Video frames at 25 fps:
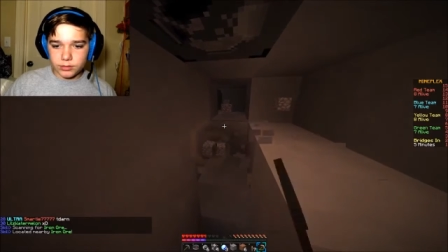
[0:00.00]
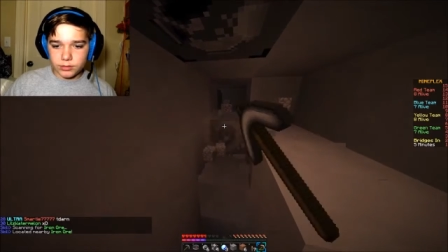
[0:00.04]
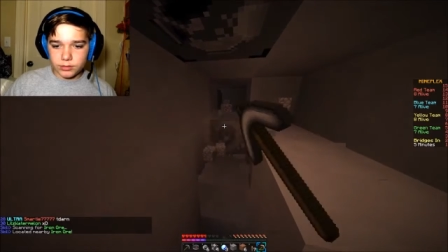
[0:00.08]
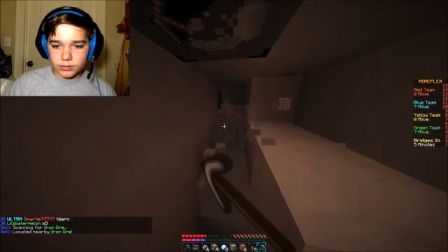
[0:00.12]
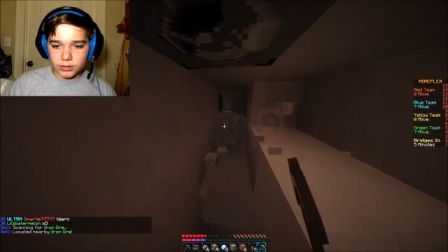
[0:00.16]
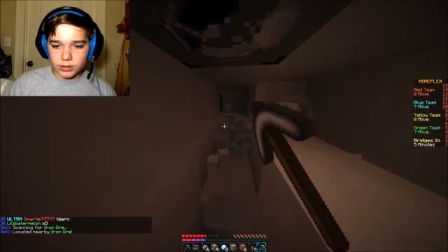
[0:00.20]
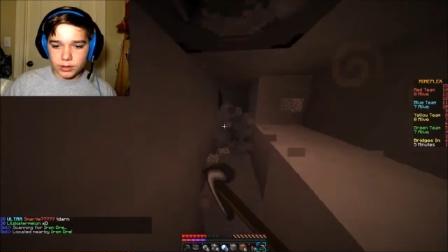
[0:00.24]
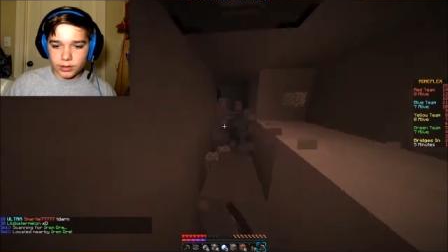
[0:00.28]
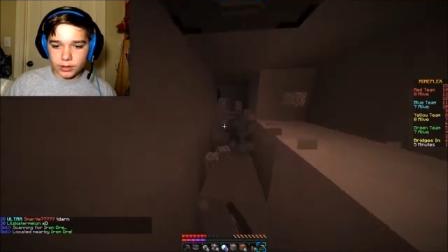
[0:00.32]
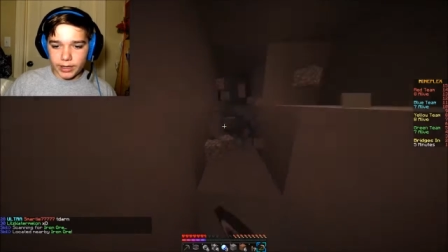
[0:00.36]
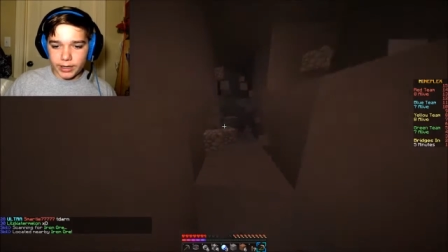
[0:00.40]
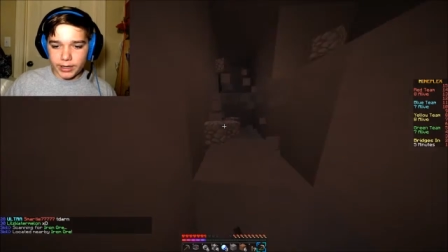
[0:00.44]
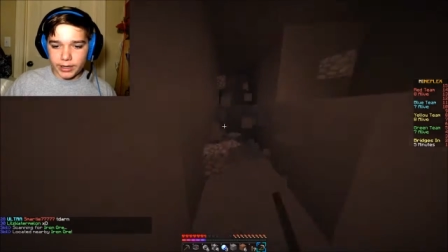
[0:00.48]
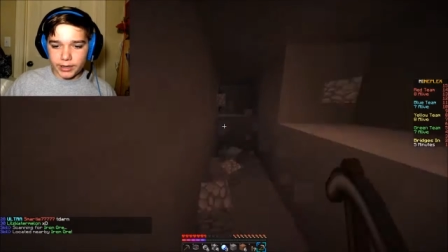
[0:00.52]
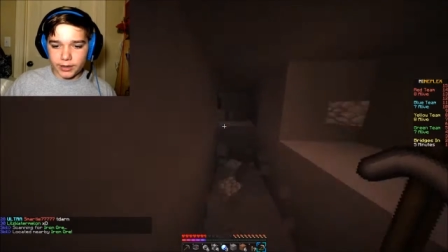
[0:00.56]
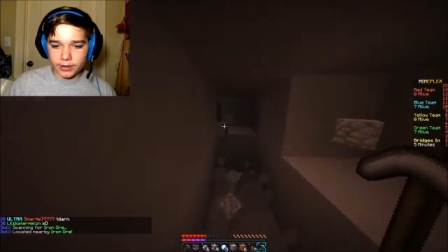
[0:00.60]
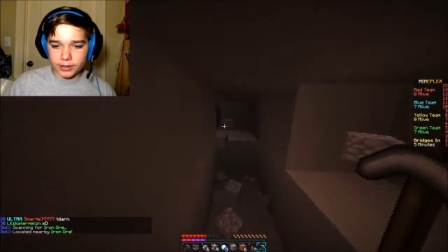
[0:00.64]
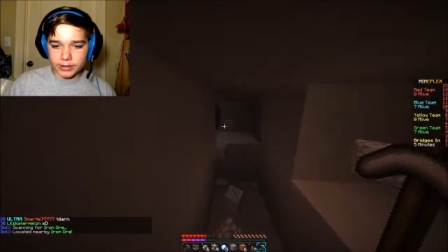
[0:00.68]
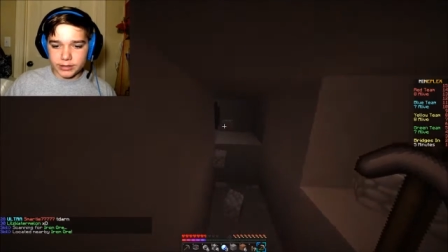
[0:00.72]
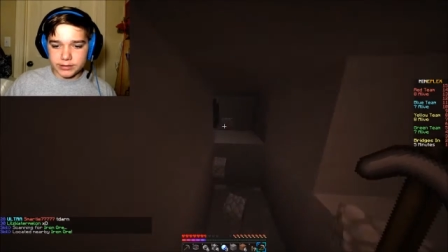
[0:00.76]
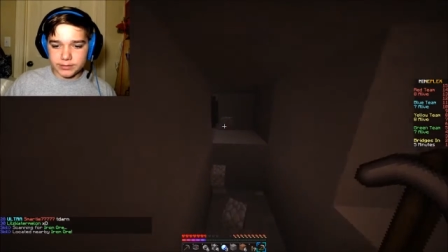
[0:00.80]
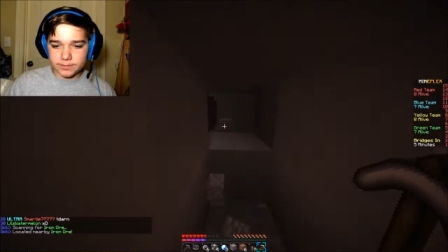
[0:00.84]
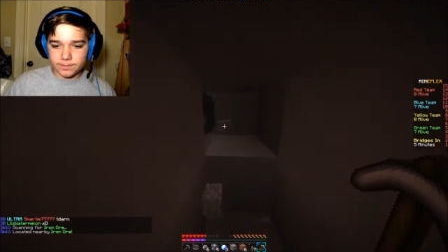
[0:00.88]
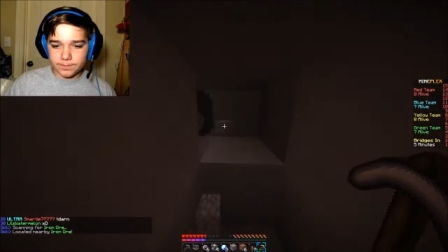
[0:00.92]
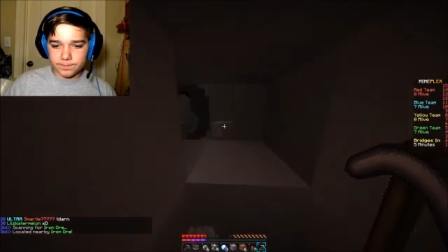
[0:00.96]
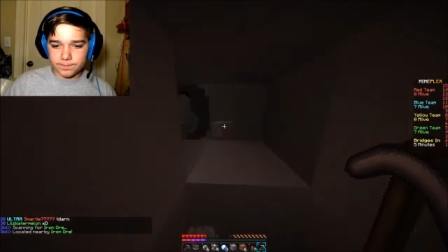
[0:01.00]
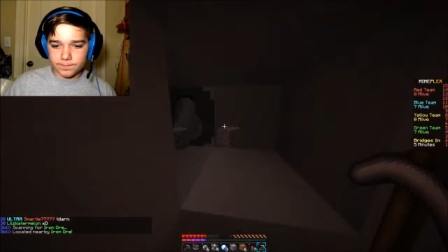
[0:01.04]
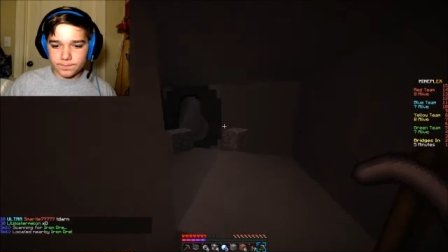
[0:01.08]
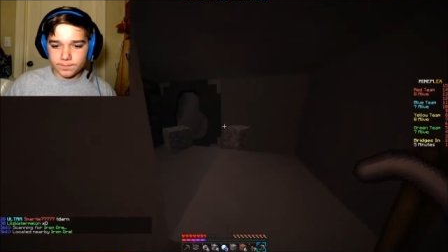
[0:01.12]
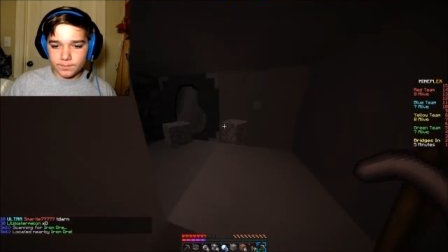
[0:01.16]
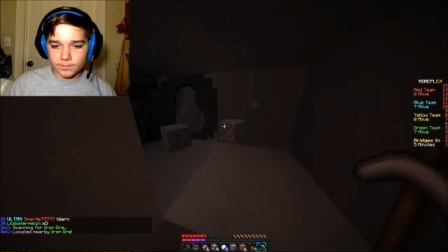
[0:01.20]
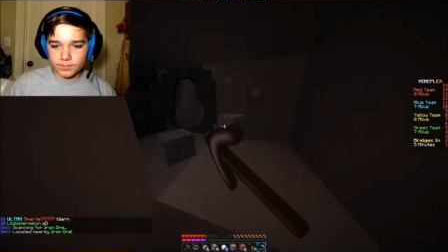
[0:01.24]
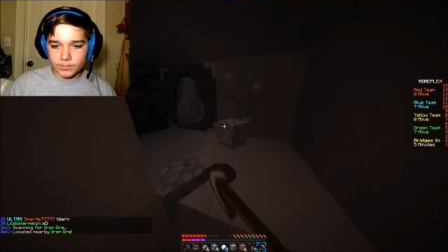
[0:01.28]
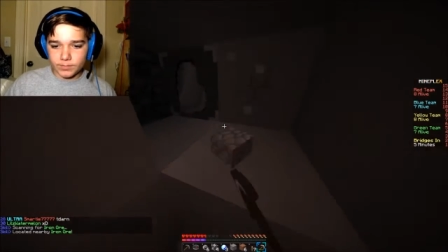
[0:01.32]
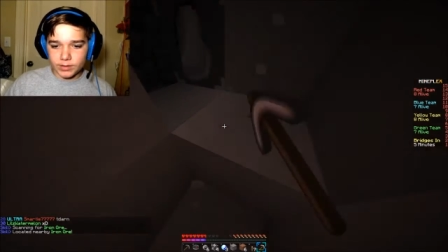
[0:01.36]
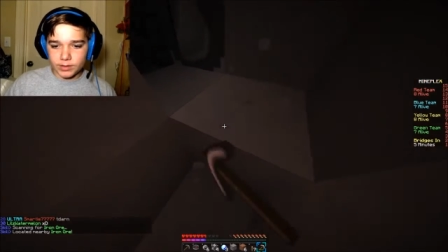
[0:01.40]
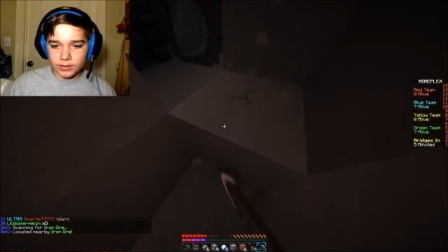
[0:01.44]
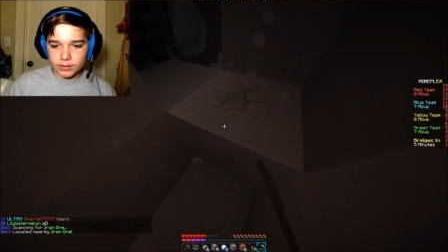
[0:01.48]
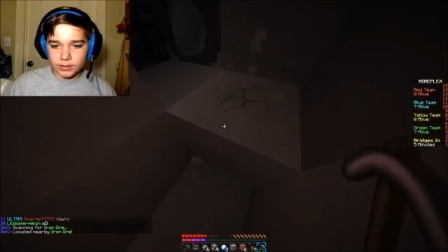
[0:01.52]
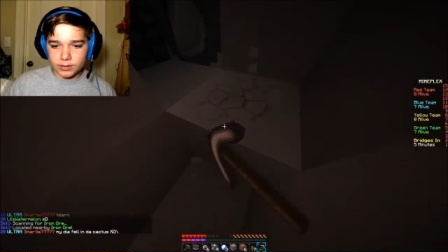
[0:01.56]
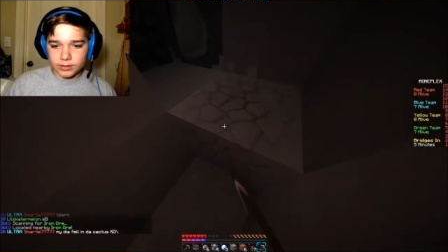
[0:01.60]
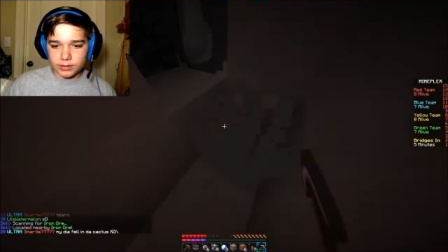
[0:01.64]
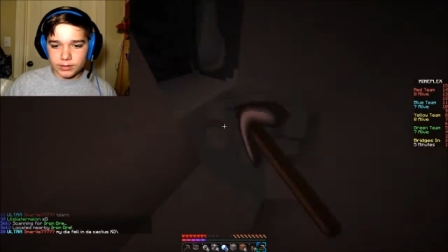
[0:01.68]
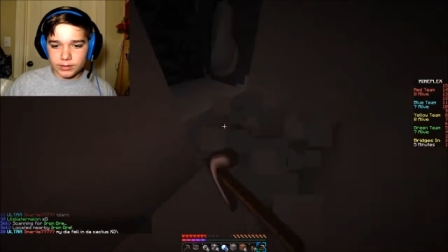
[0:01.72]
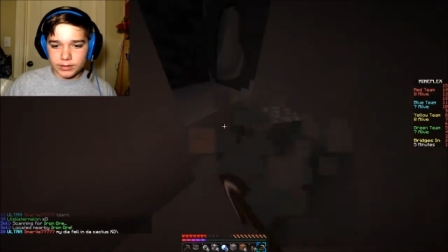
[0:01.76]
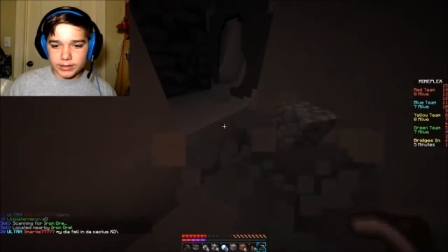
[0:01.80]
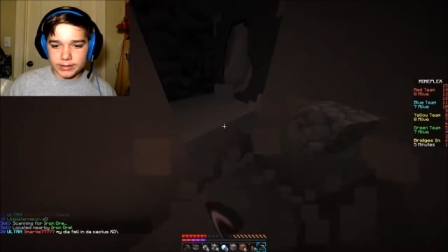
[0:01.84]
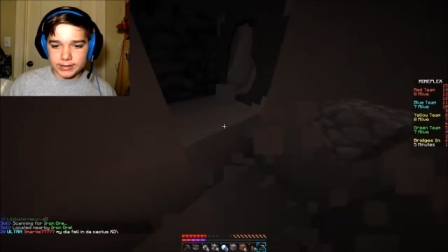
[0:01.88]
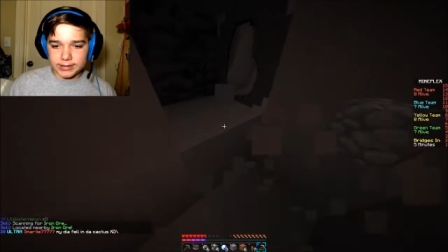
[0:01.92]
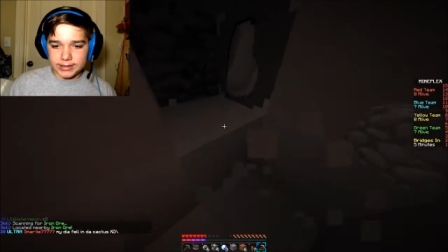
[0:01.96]
Okay, here it is.
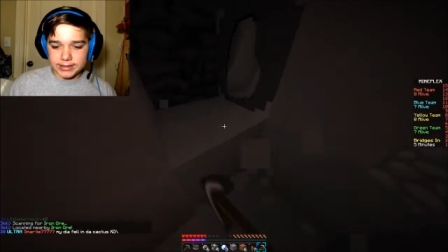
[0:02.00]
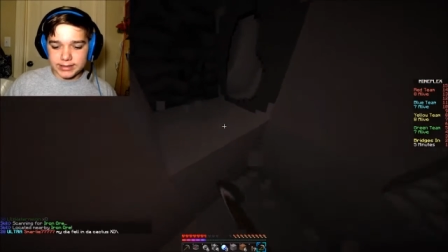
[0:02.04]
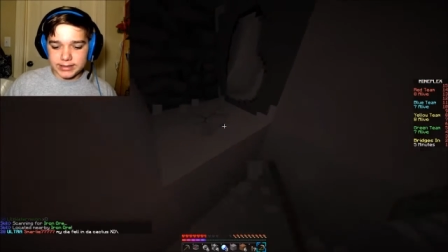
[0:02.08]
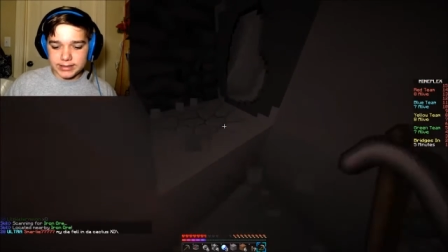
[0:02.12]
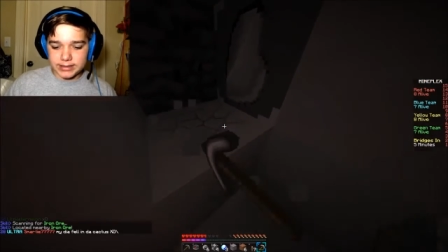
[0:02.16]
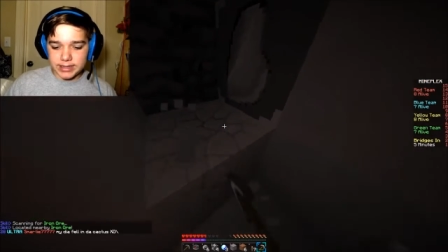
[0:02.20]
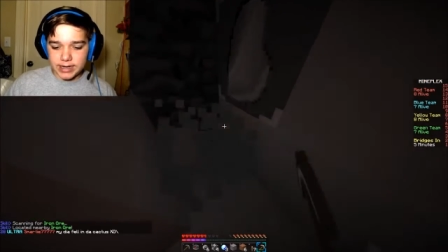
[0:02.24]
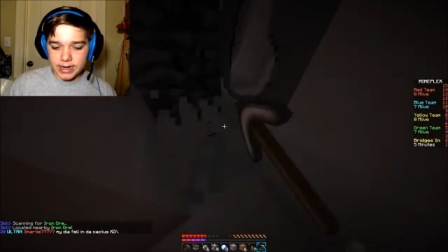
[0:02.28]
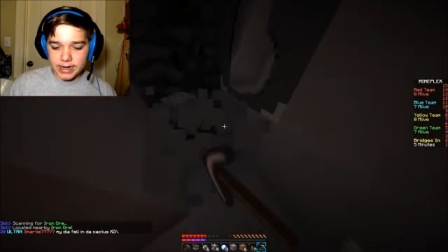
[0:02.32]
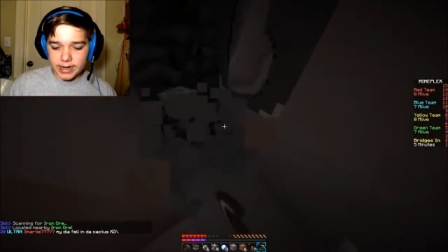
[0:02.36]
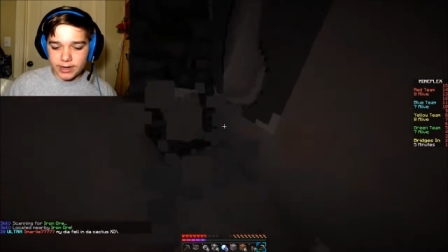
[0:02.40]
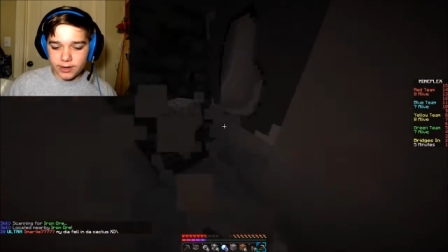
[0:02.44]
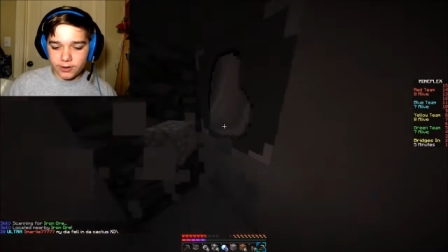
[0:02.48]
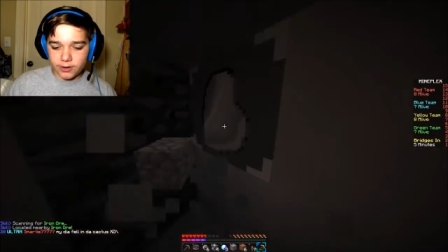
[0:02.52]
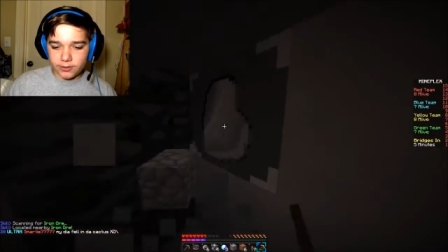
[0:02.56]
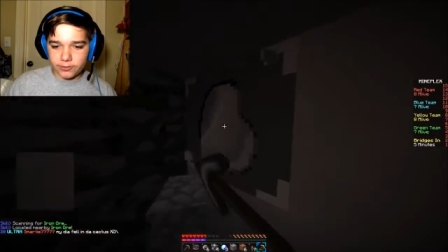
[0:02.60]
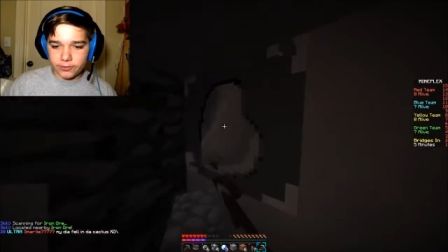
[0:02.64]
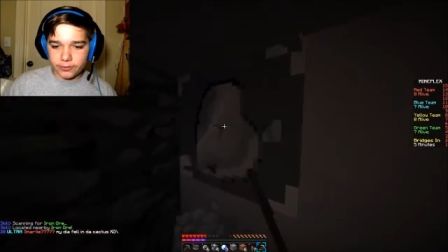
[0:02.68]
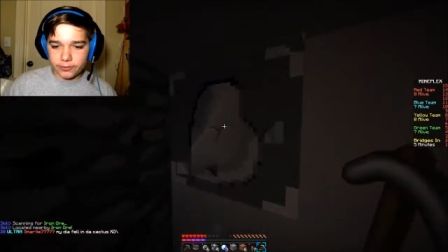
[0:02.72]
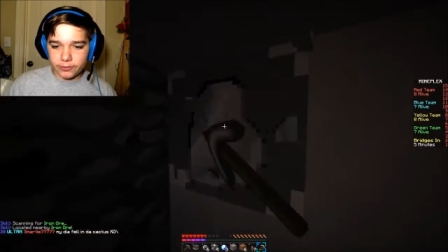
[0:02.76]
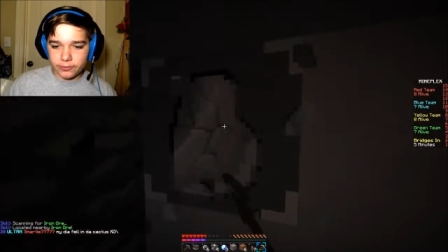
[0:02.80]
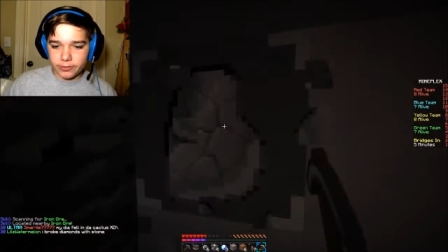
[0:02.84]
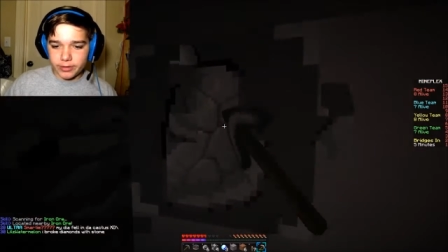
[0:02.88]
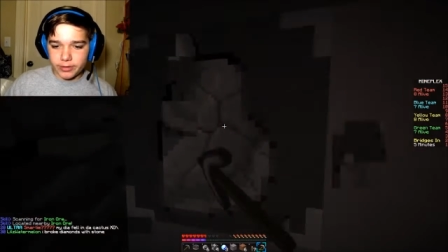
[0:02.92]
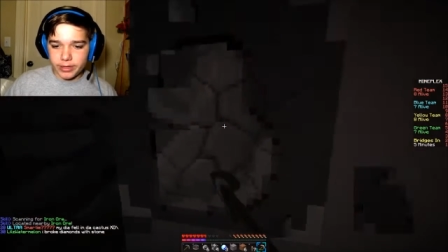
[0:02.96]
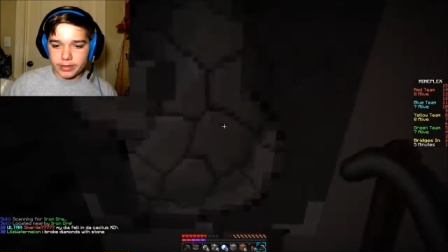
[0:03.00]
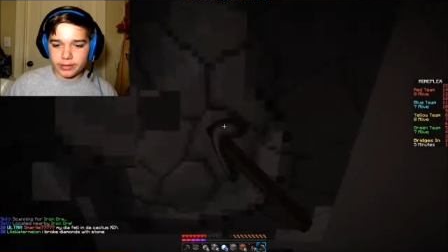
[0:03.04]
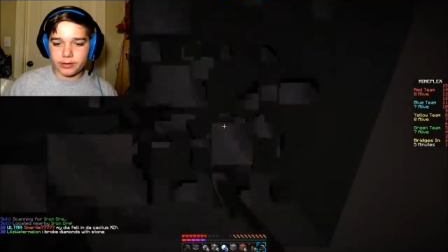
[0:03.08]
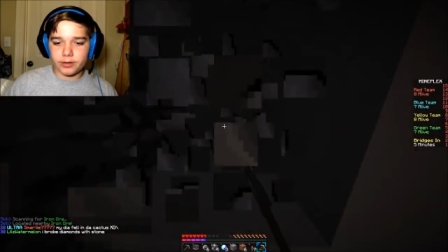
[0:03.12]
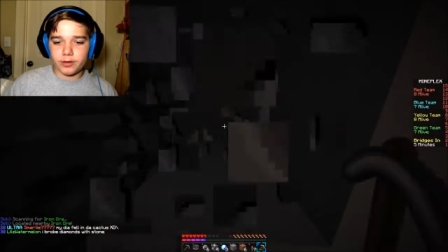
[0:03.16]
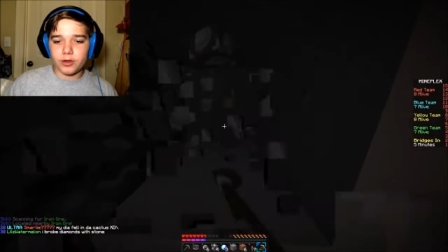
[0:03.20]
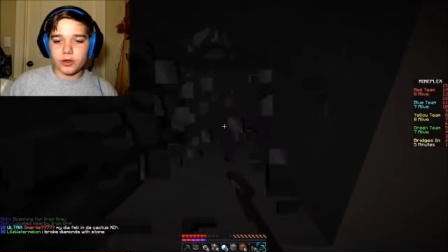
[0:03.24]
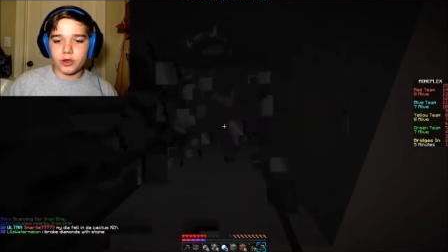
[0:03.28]
Get this iron real quick.